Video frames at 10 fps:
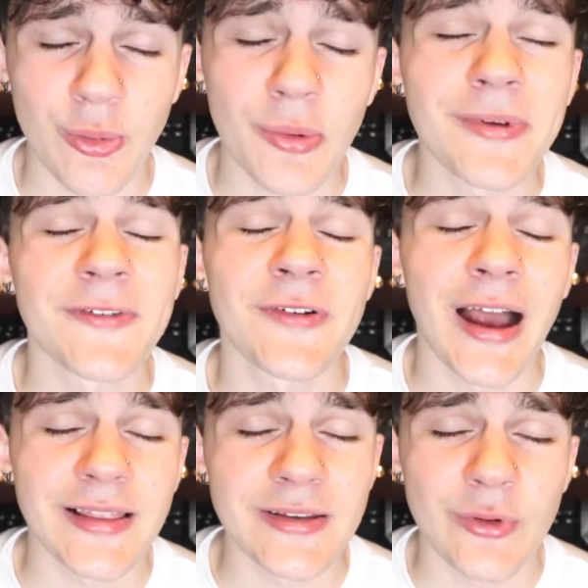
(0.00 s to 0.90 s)
when we
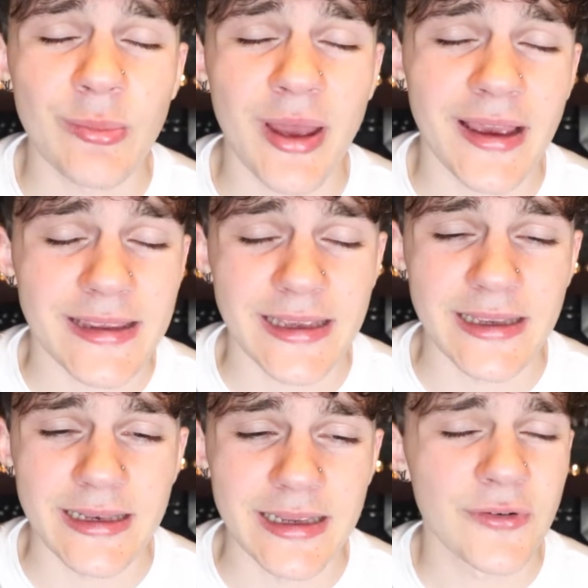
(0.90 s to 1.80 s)
finally went back
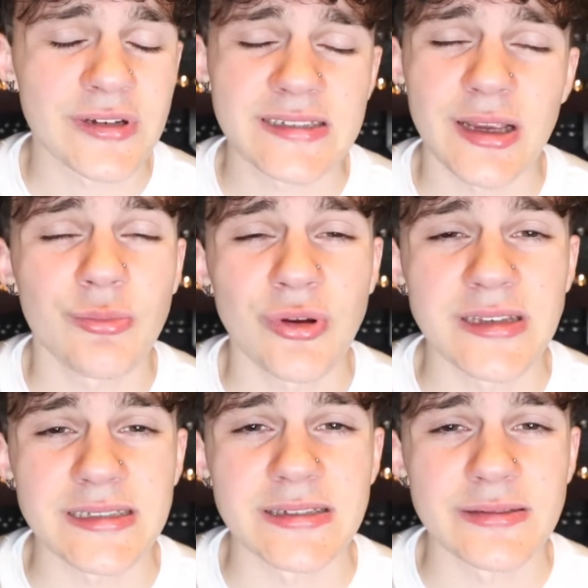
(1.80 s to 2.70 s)
in, for some
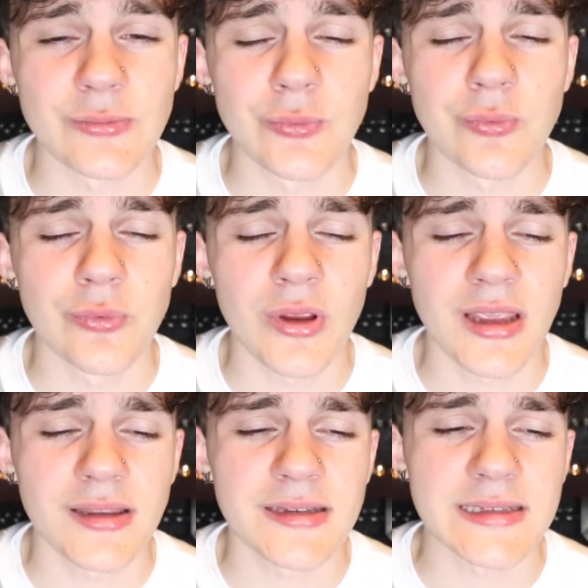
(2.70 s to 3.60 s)
reason
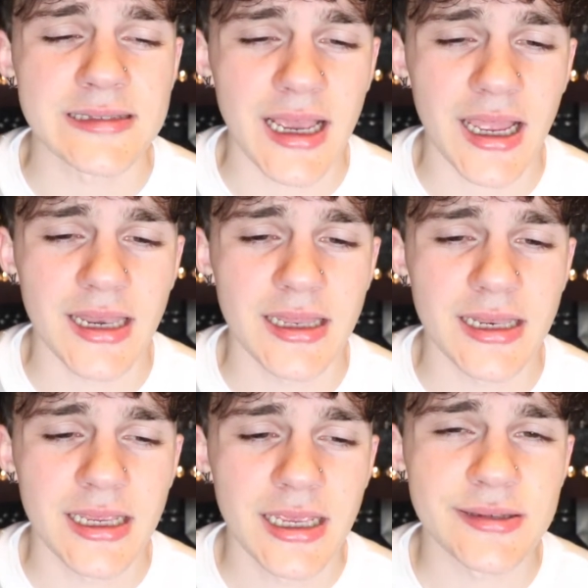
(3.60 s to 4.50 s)
we
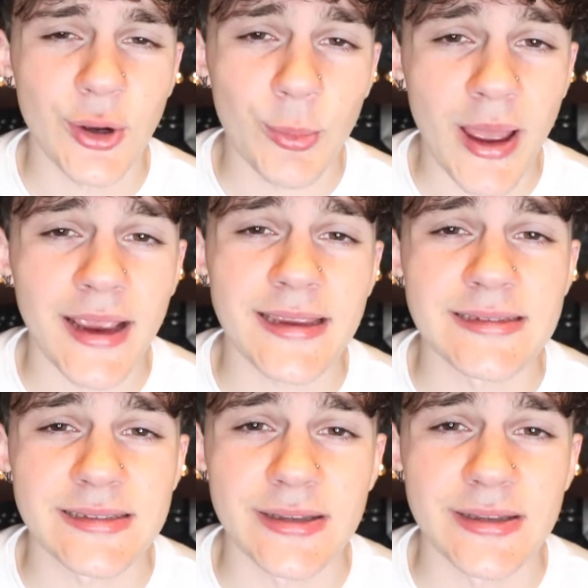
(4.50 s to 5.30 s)
decided to go back into